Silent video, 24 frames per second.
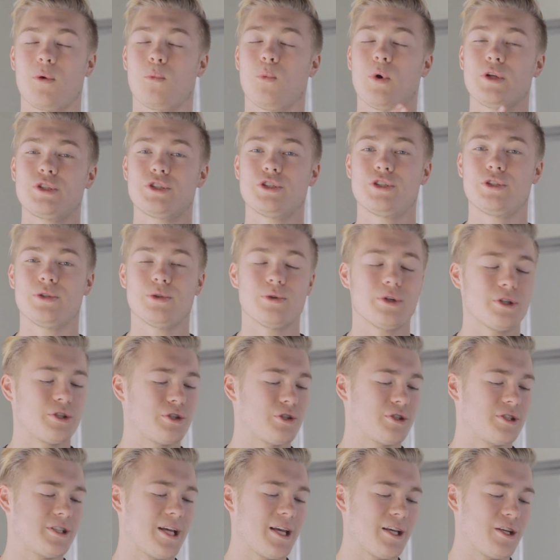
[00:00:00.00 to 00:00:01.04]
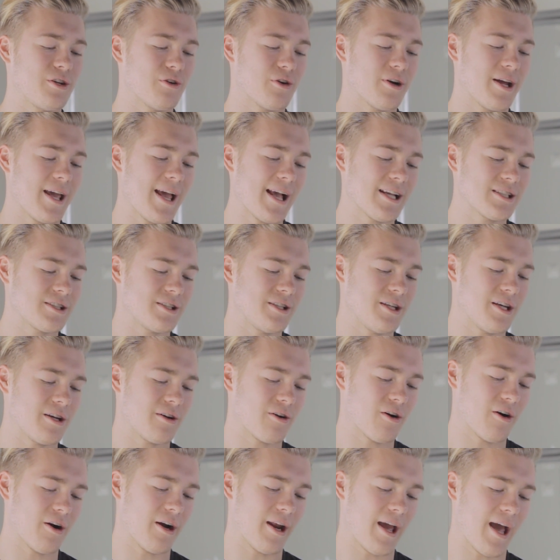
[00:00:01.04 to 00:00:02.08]
what you do is you take your SD
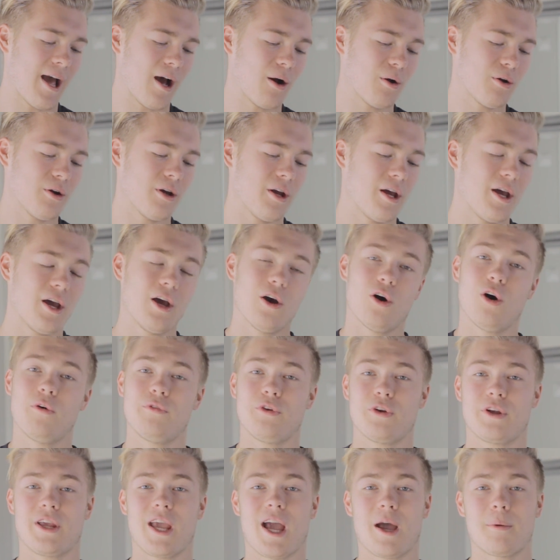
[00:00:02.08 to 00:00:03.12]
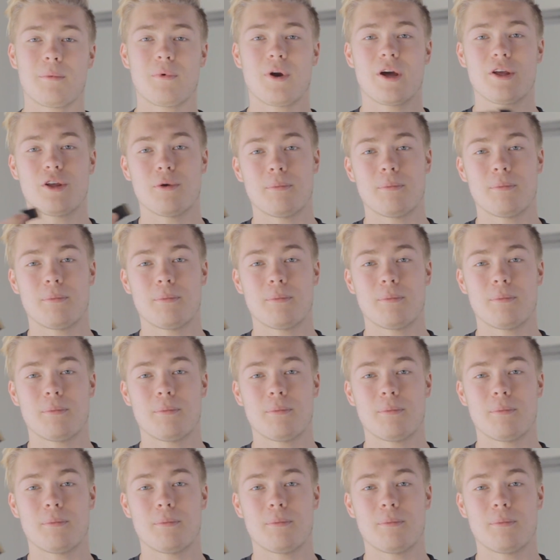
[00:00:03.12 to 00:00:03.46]
card out of your camera,